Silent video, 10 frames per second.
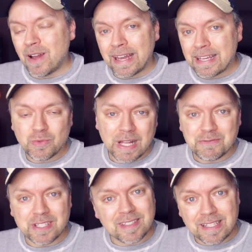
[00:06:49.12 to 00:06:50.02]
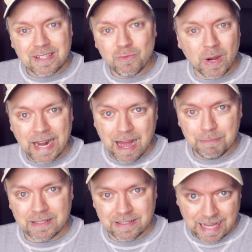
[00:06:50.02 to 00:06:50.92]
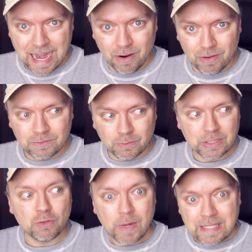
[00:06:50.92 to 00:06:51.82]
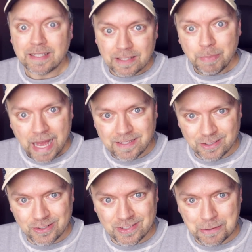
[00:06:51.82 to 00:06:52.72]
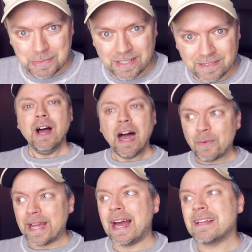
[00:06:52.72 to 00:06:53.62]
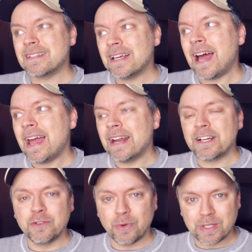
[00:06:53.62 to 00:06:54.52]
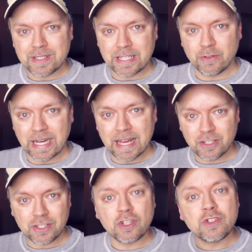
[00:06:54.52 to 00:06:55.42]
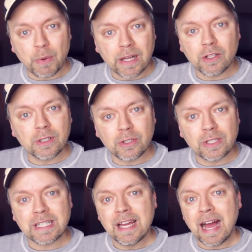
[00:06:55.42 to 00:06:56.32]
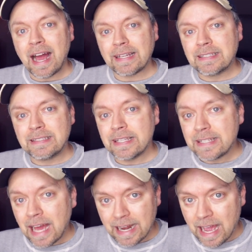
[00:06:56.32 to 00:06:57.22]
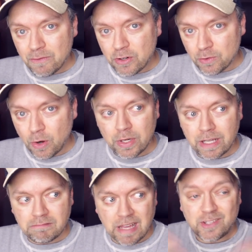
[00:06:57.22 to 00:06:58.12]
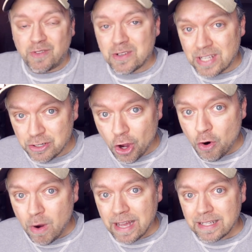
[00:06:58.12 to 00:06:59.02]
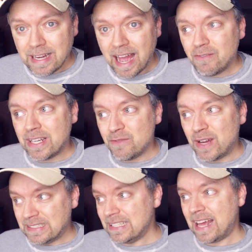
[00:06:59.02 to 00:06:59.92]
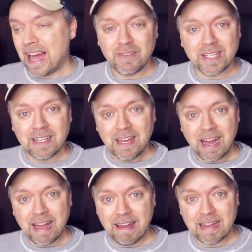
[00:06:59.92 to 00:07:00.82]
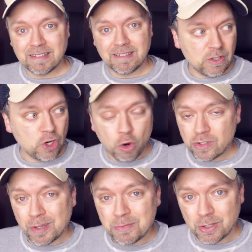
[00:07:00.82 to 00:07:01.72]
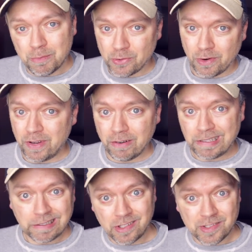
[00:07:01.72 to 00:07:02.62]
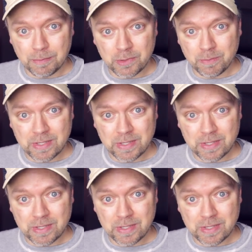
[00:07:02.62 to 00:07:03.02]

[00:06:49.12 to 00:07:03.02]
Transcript: I guess we'll have to see what happens now with the rest of the passengers, I mean. All right, I said I had a Corona secret, and just spoiler alert, I did not have Corona. As far as I know, I didn't have it. If I did have it, I had no symptoms or very little symptoms.